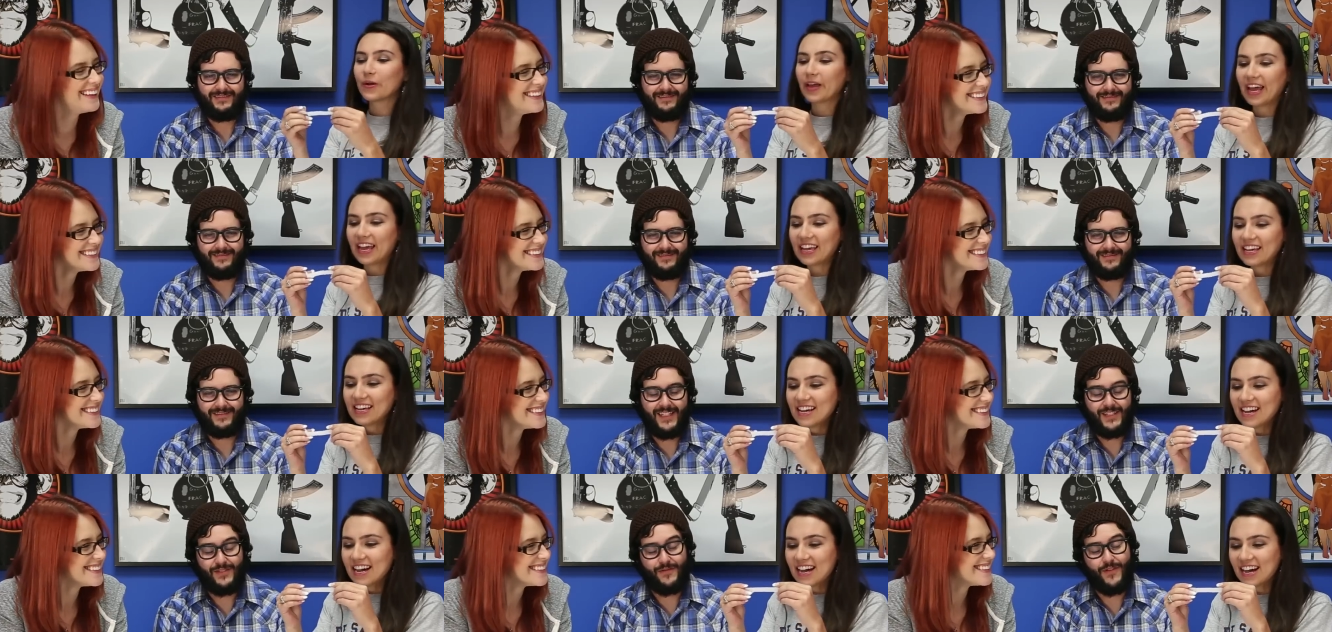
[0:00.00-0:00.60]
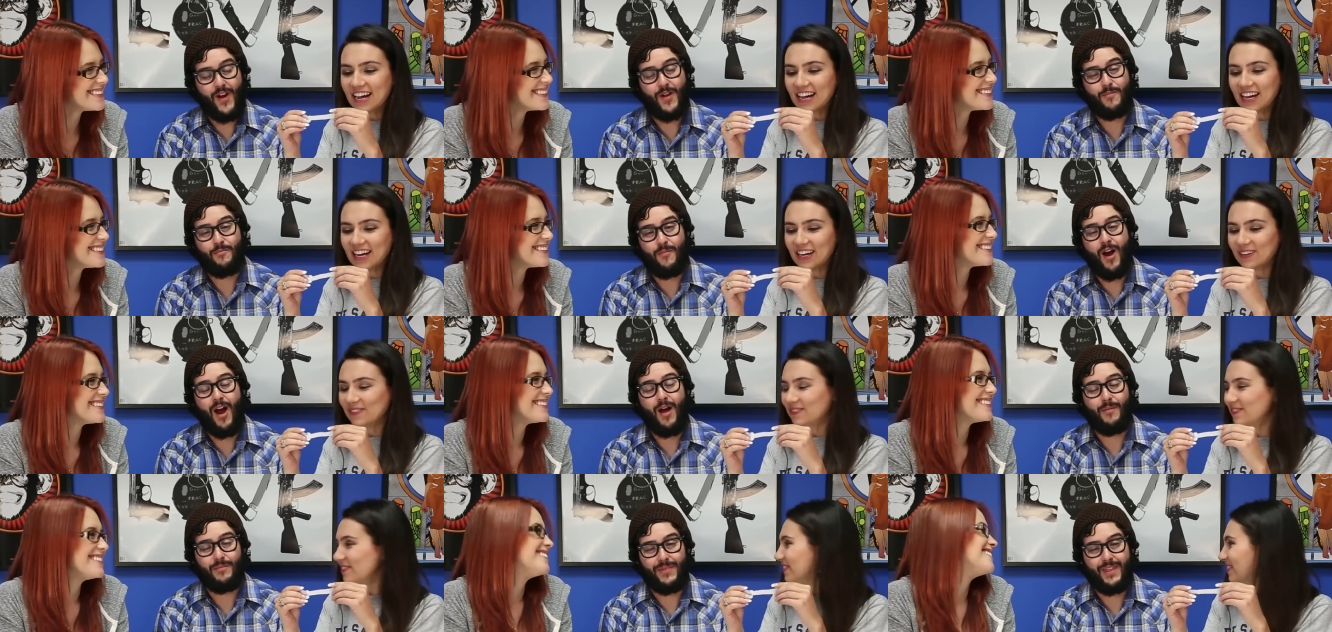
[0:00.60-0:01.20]
Speaker 1: okay. That's a very um,
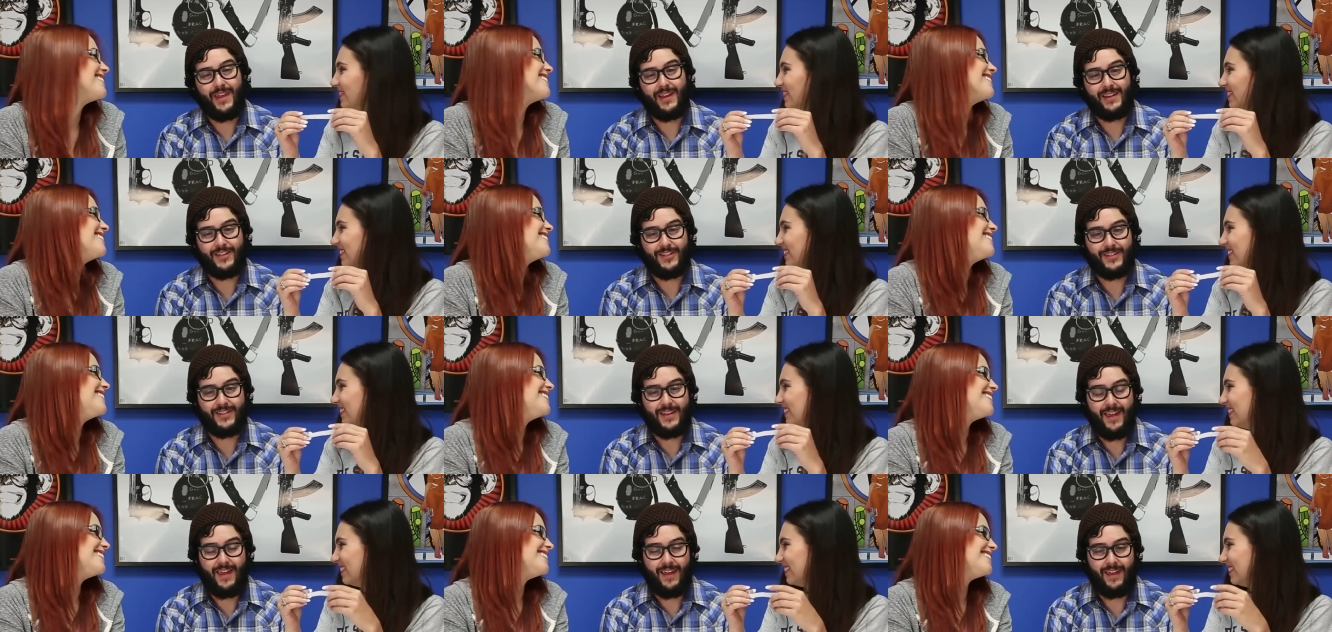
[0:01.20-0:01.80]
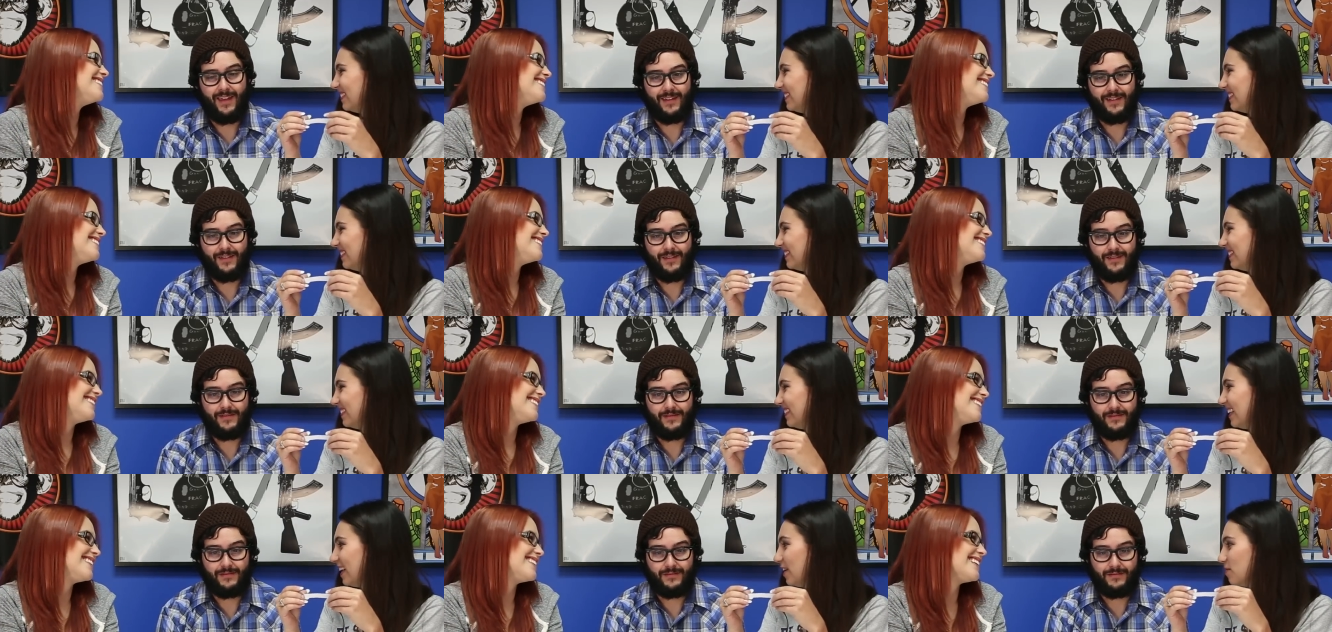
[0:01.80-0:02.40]
mom thing to say.
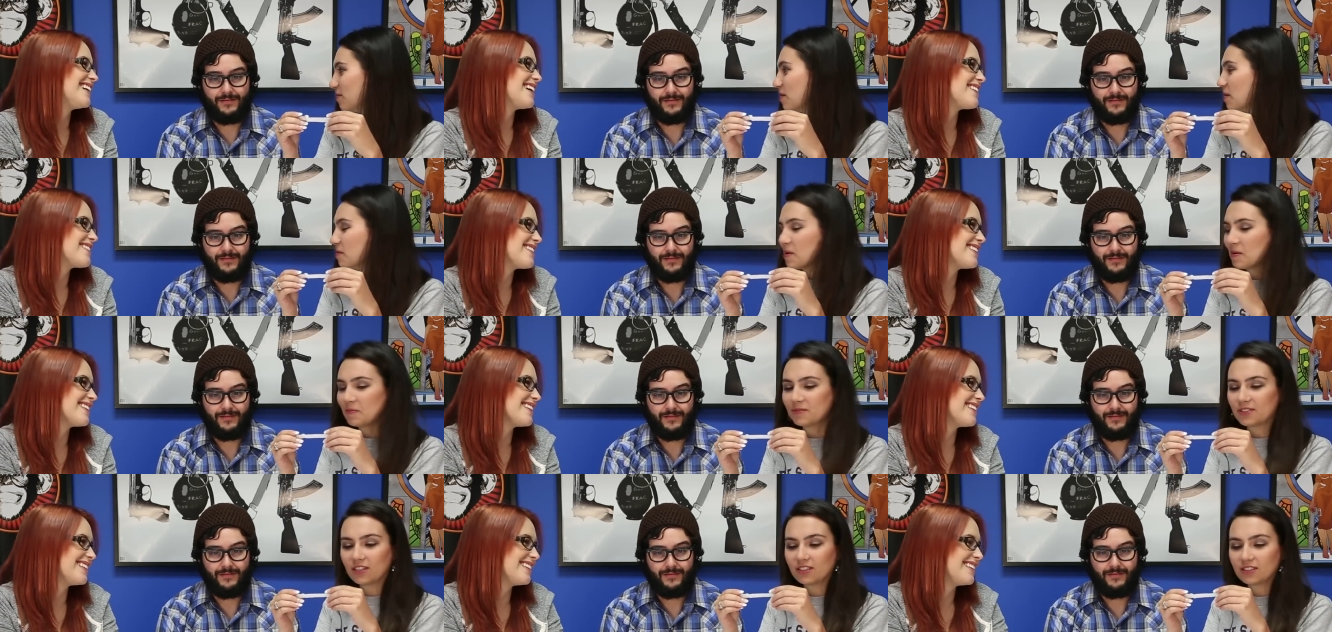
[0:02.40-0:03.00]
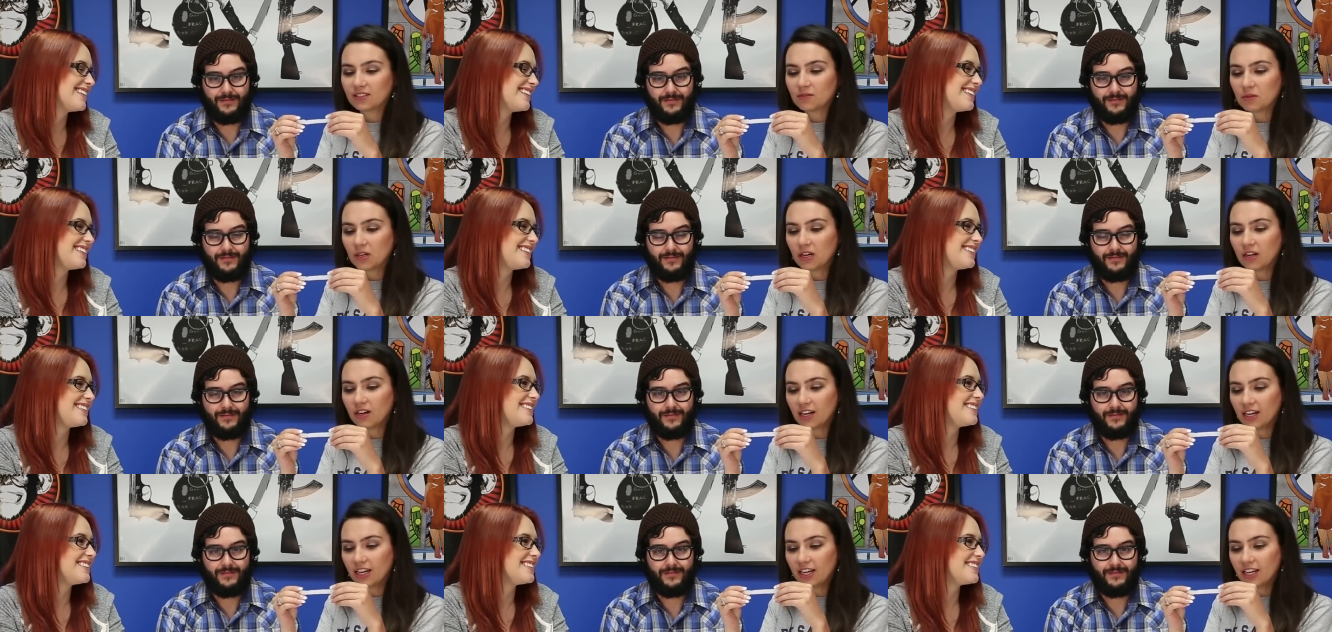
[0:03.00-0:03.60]
Speaker 2: Yeah, my mom's awesome.
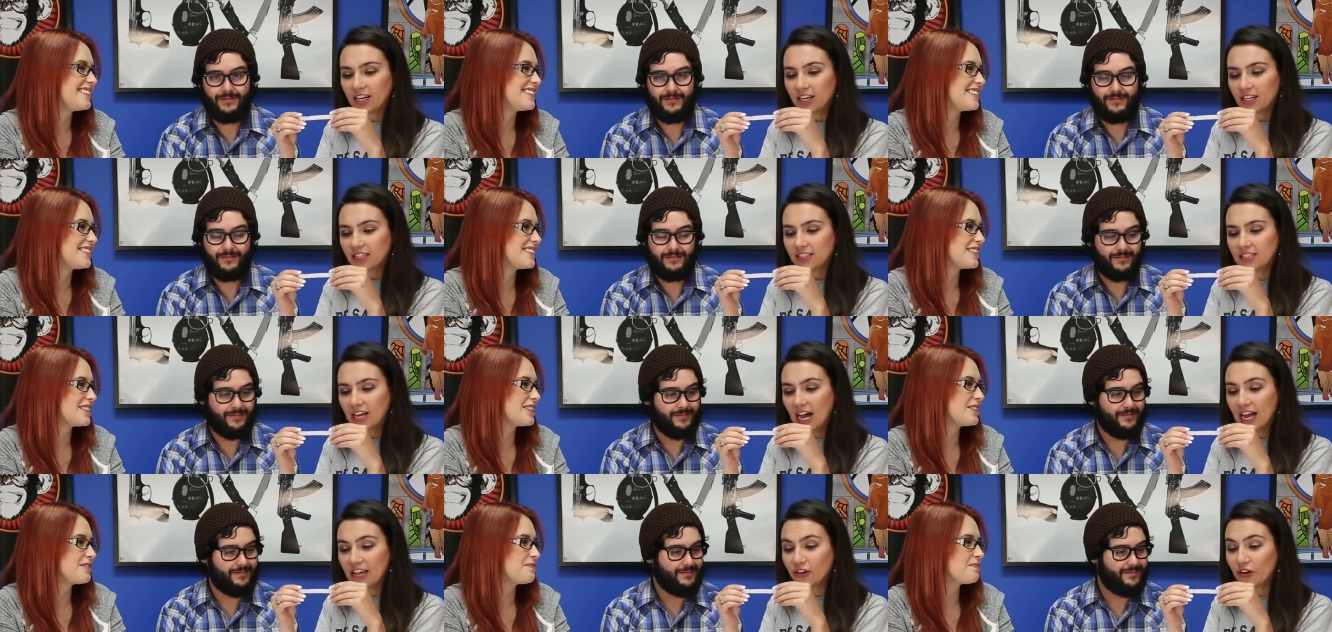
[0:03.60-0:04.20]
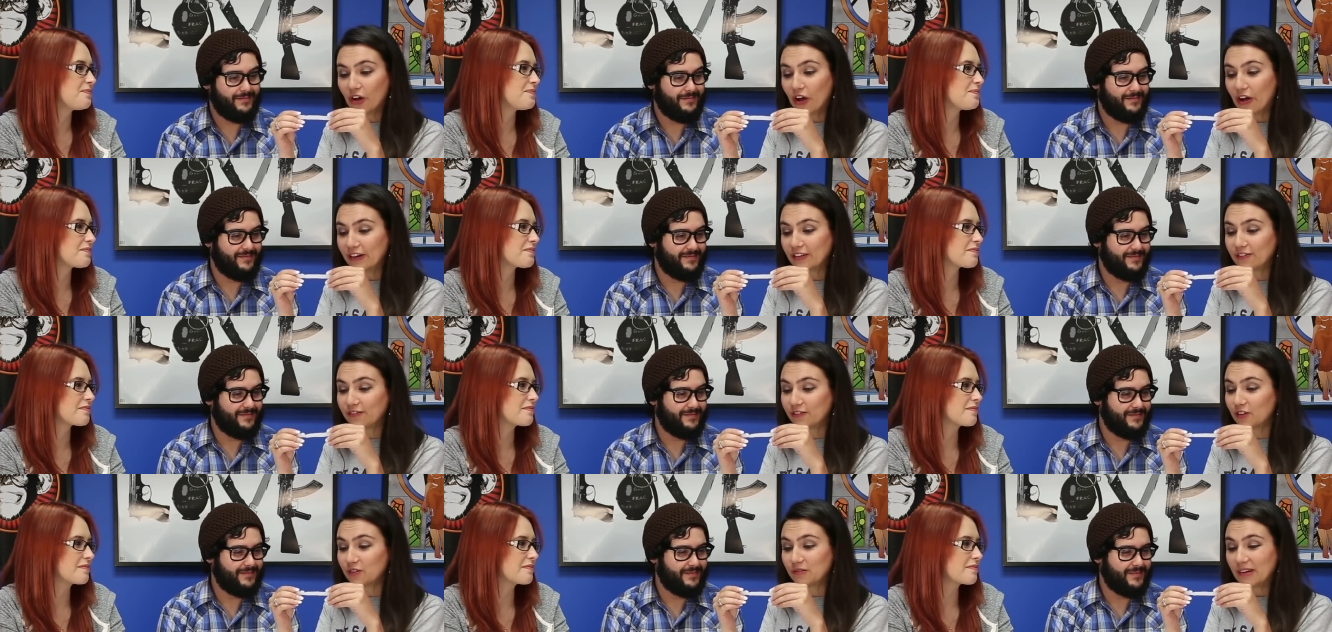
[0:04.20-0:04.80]
All right. Dial
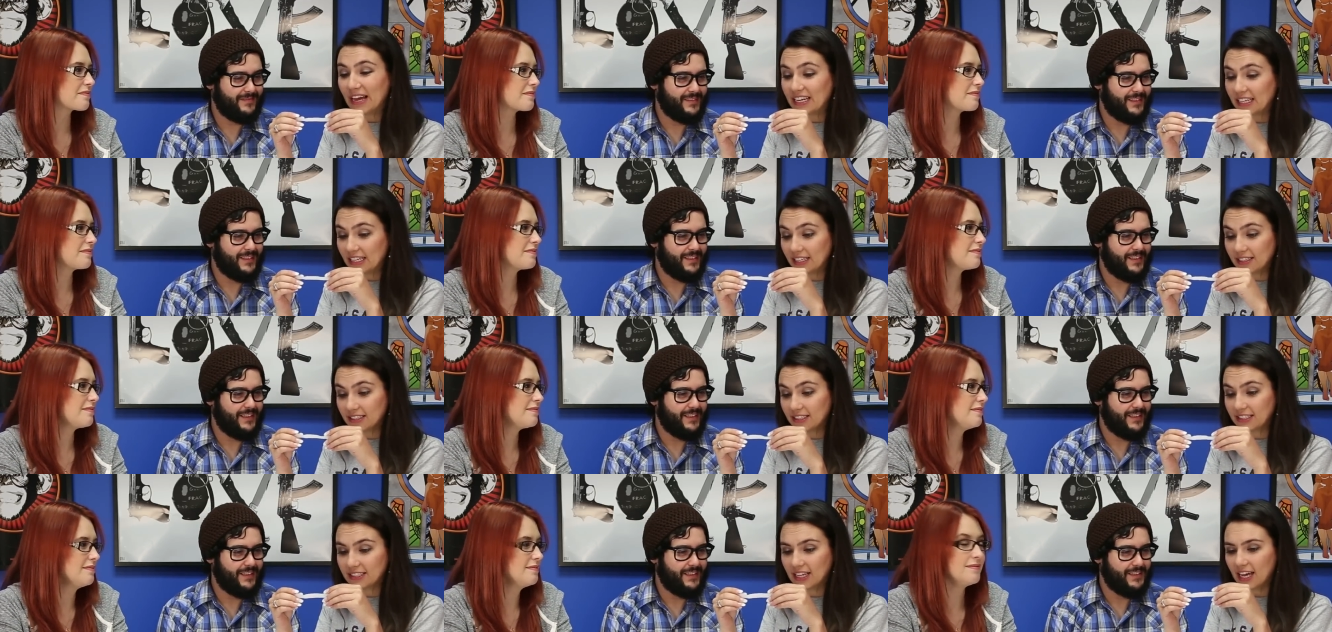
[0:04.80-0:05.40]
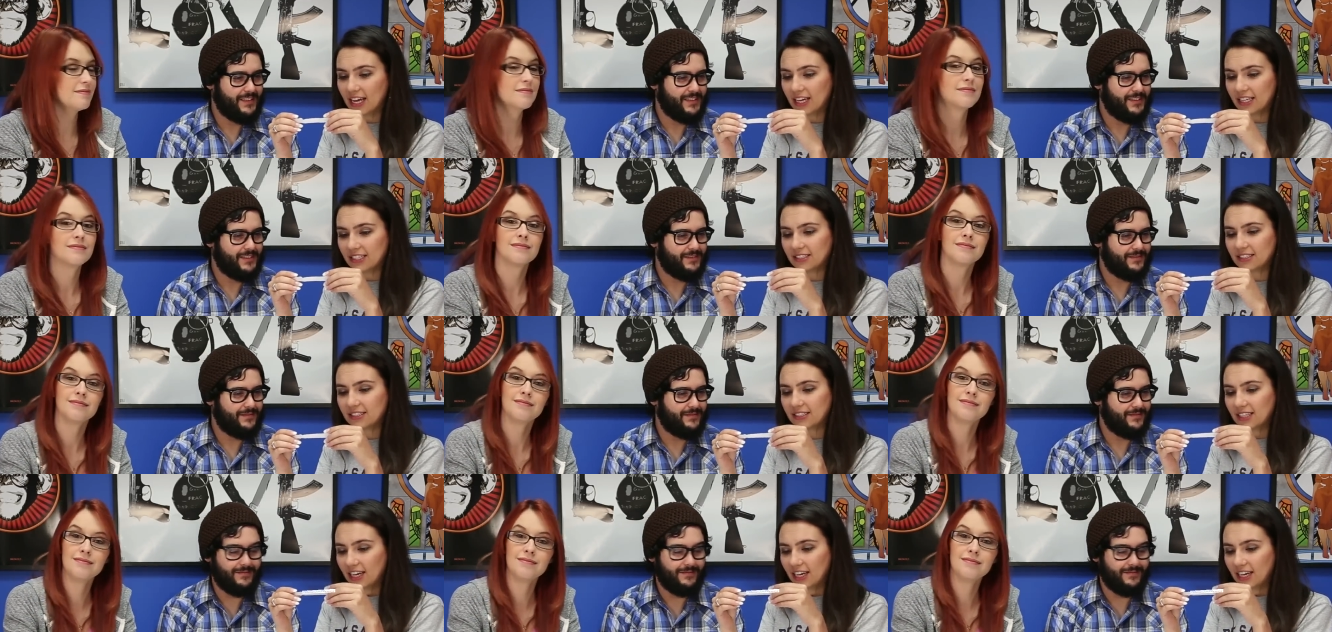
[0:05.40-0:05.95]
R for Reddit says,